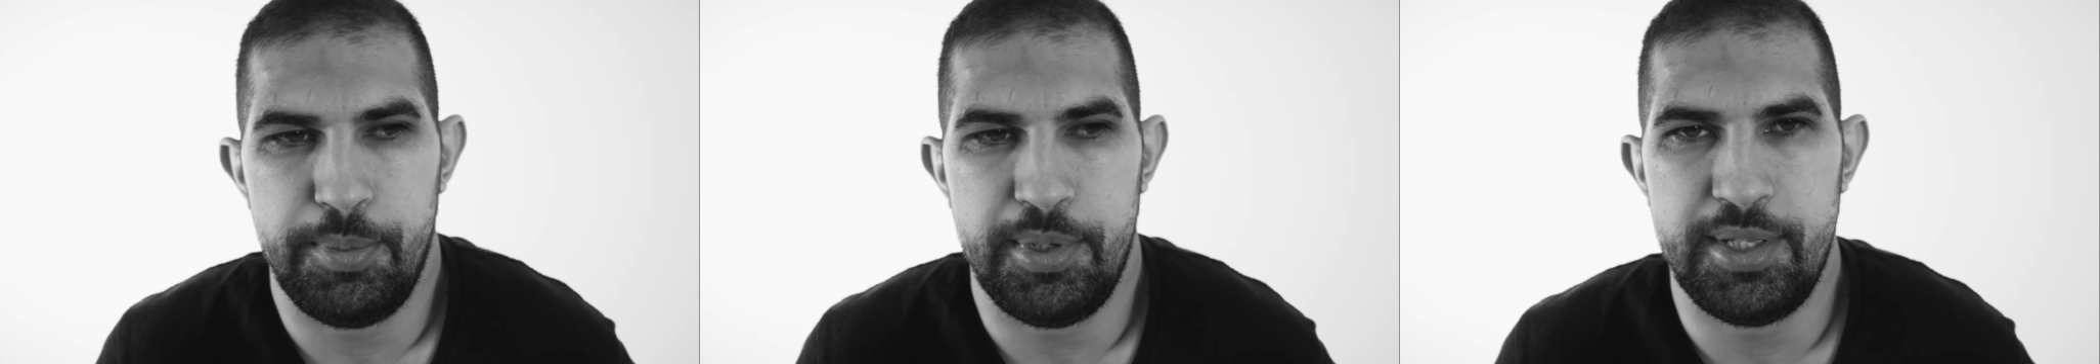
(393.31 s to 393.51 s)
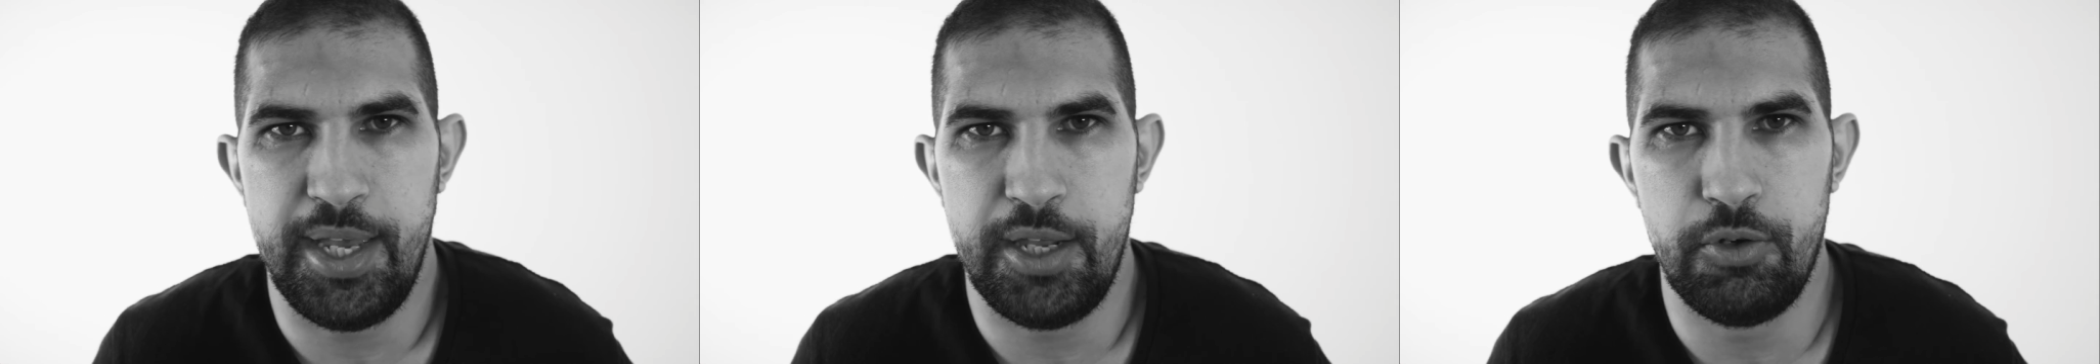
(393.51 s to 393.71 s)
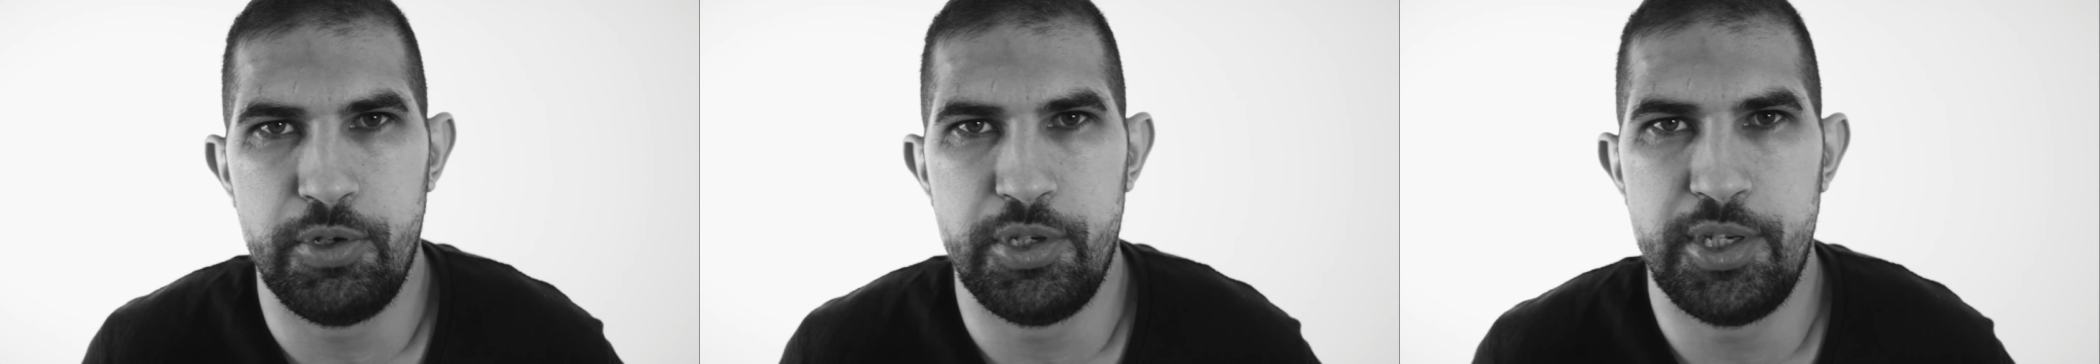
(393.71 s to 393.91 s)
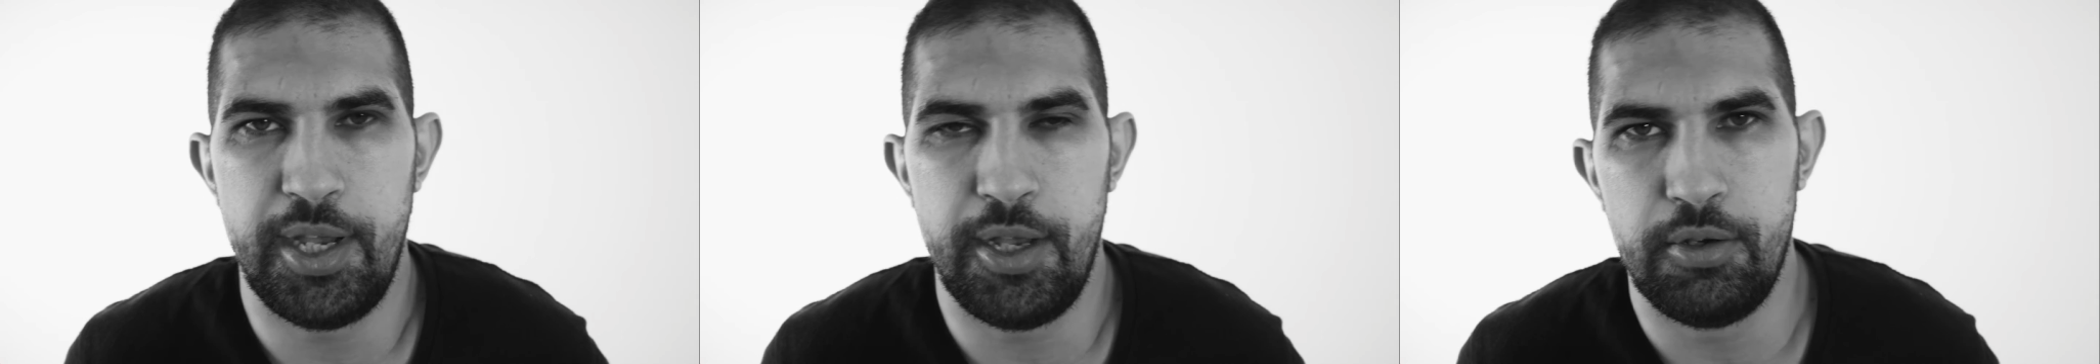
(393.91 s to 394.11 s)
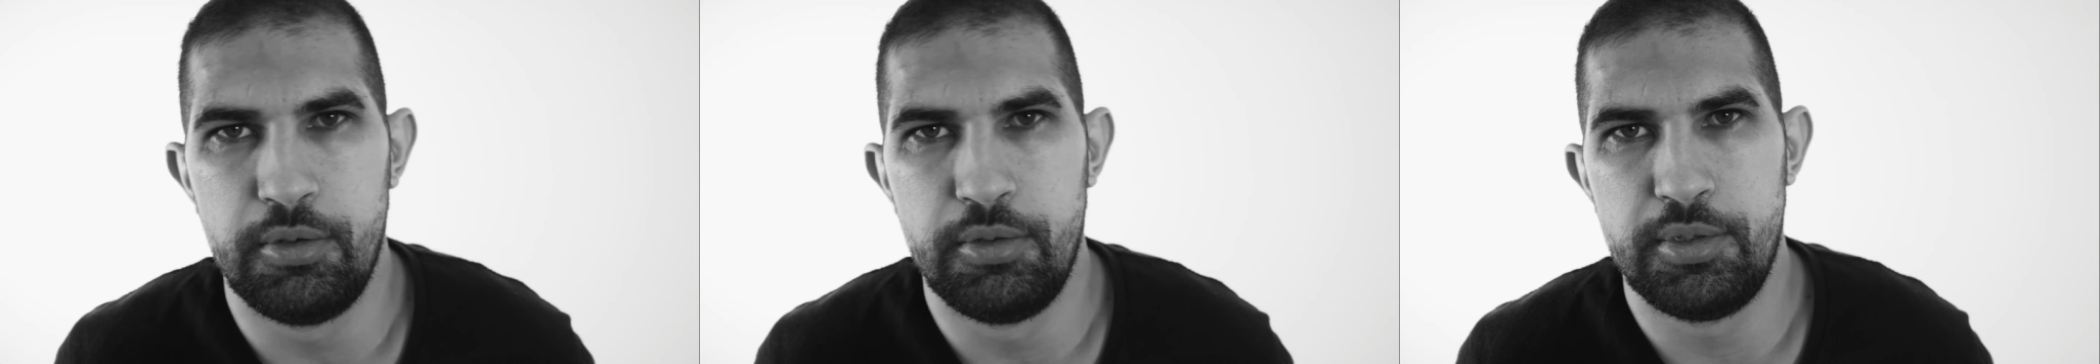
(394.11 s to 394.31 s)
be dead or in
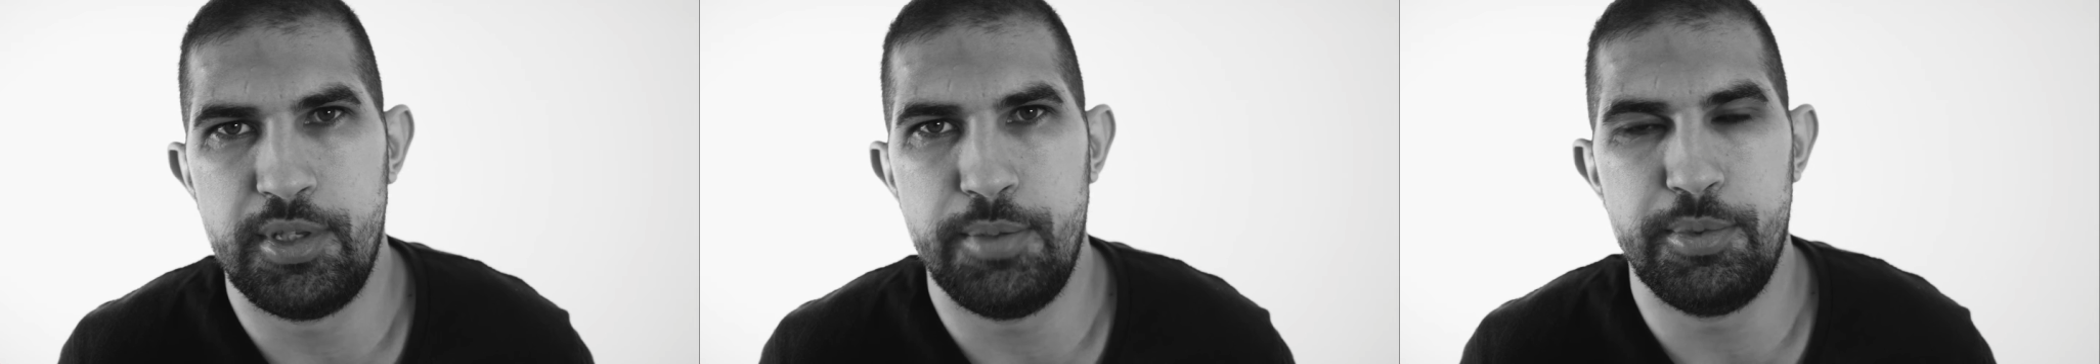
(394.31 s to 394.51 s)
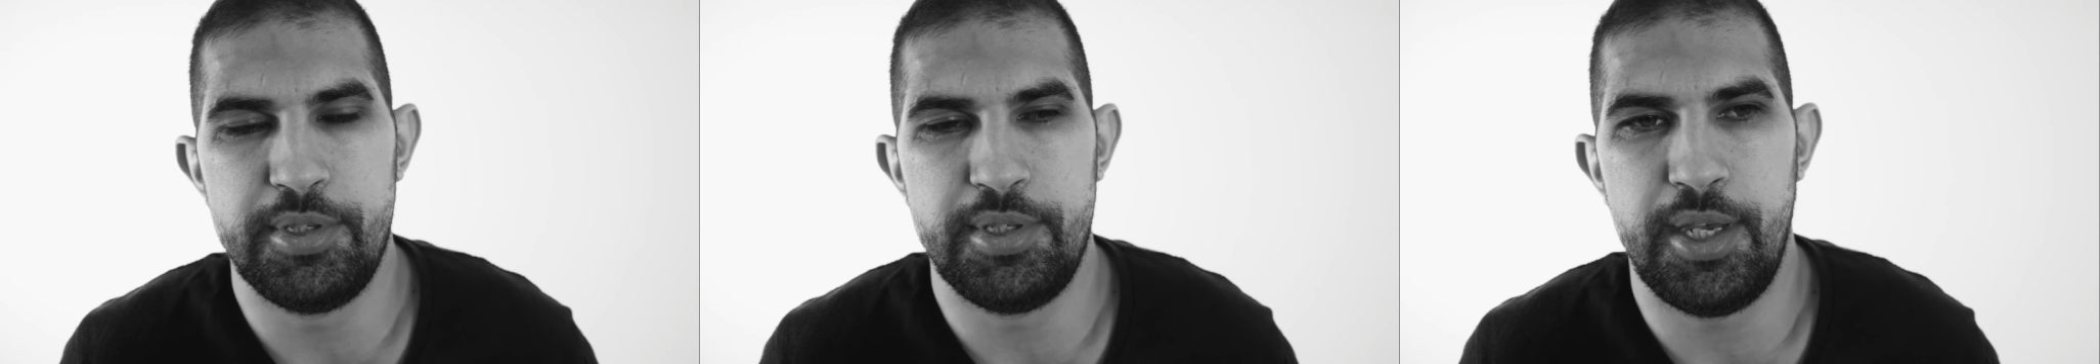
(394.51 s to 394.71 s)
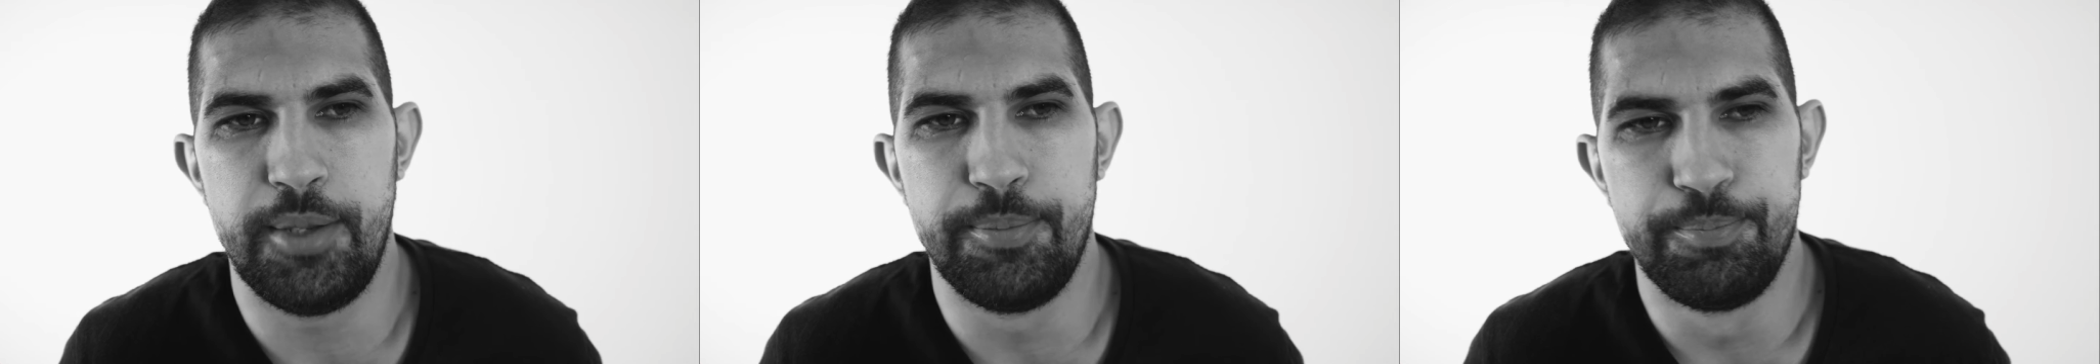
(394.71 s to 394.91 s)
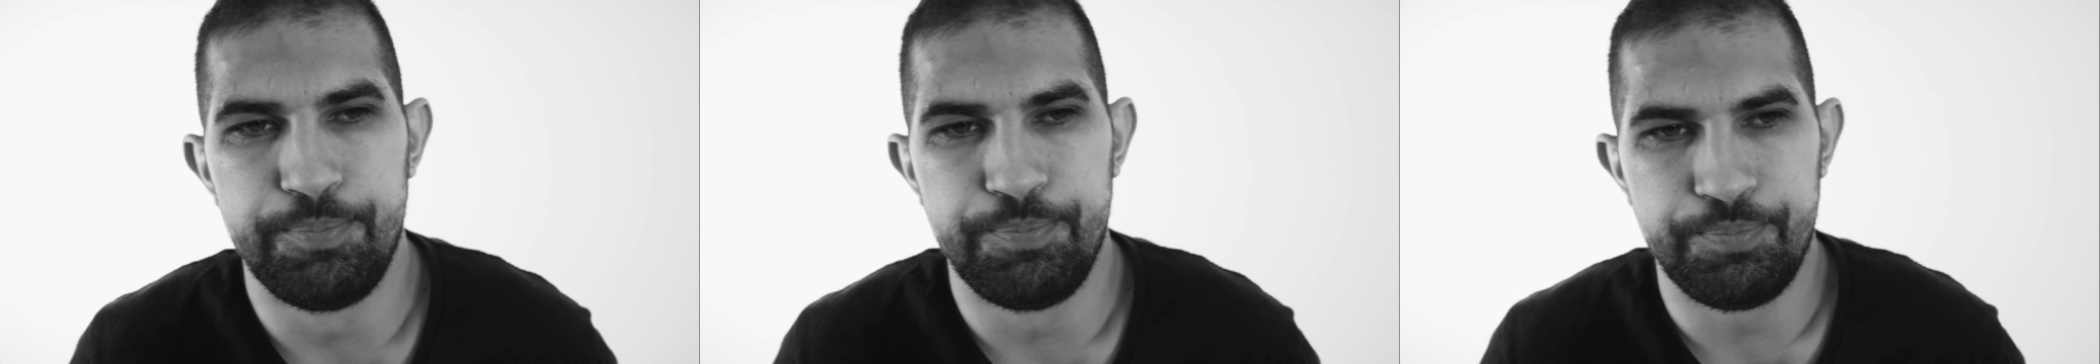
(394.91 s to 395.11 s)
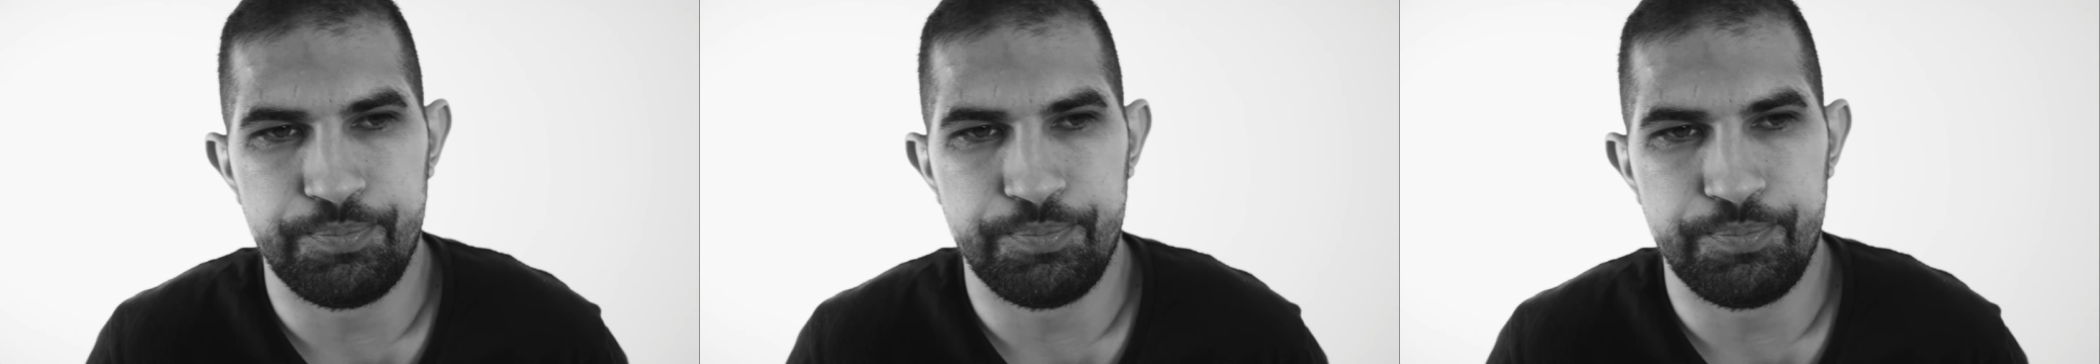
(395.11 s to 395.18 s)
jail. Simple as that.